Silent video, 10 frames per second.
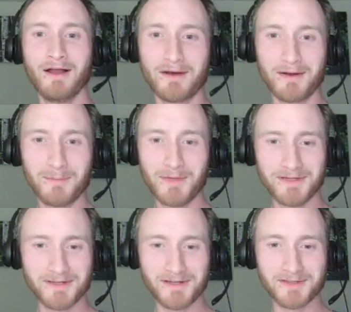Um,
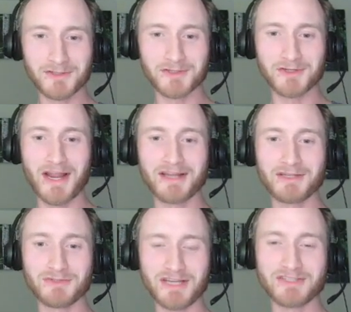under
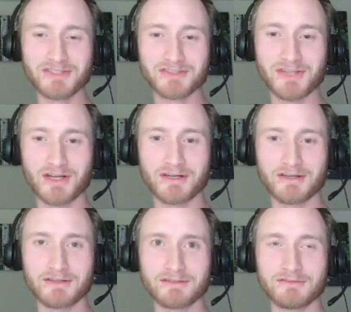accusations
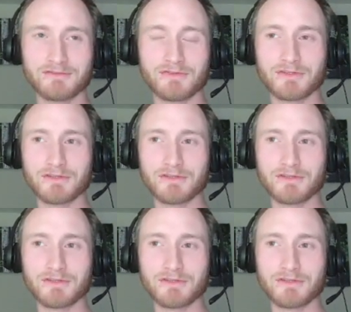of